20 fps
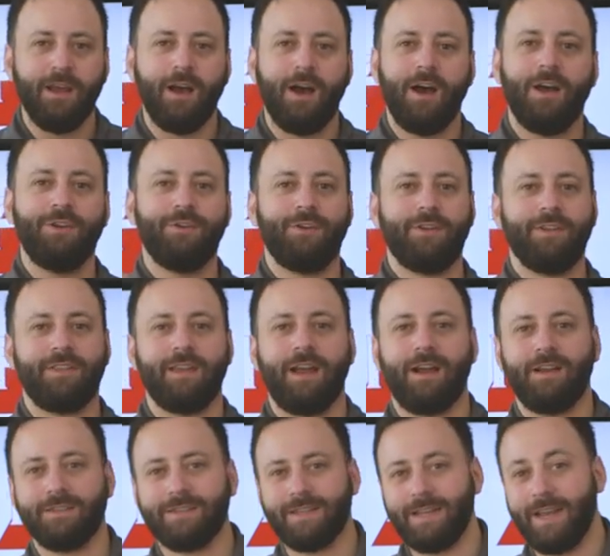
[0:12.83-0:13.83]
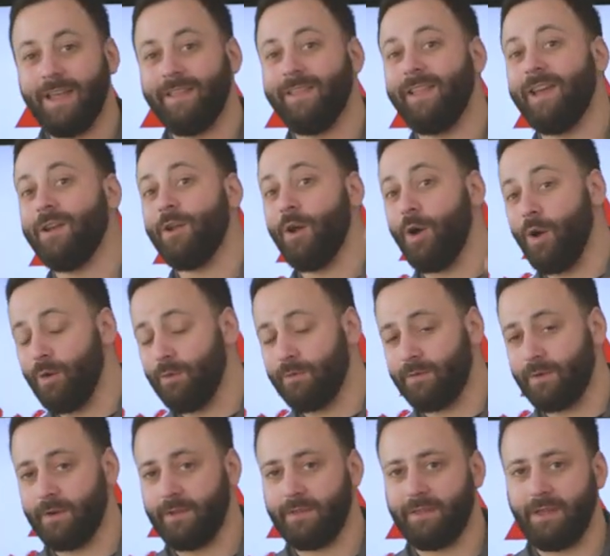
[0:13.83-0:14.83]
under $1,000, and then
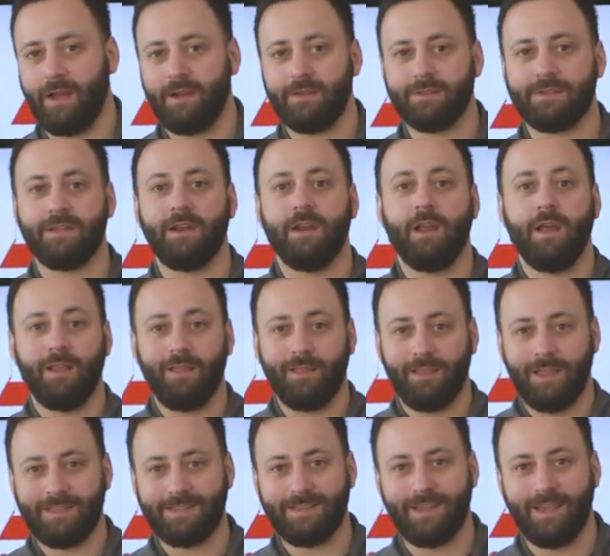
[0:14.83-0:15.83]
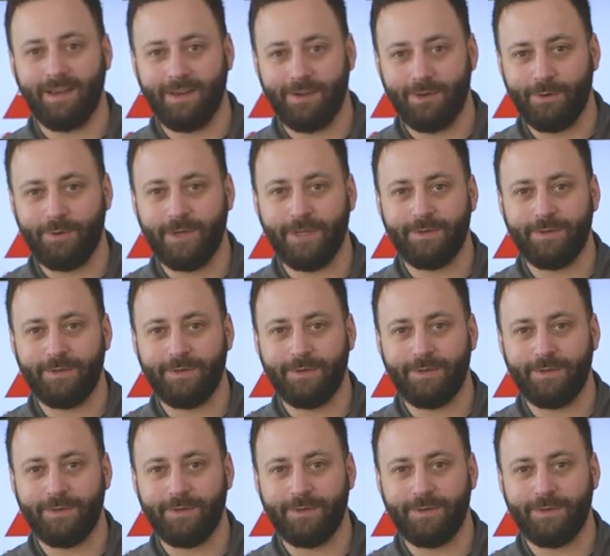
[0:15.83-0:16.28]
over $1,000. Let's get into